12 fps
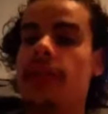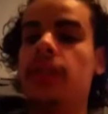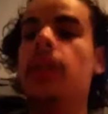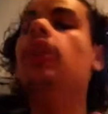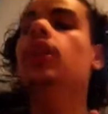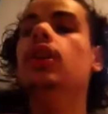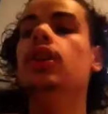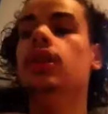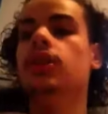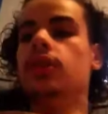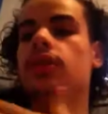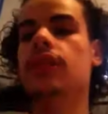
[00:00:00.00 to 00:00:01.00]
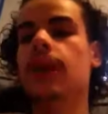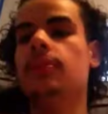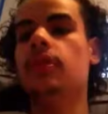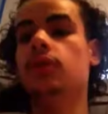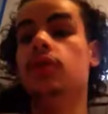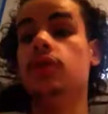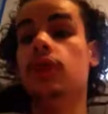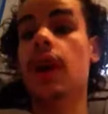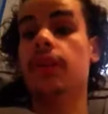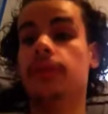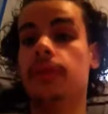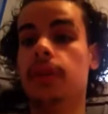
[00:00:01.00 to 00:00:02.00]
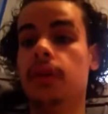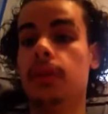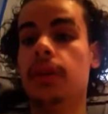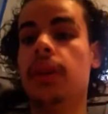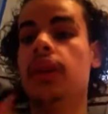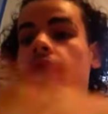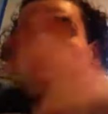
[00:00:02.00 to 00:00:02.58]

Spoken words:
to stop chilling with you guys for a little bit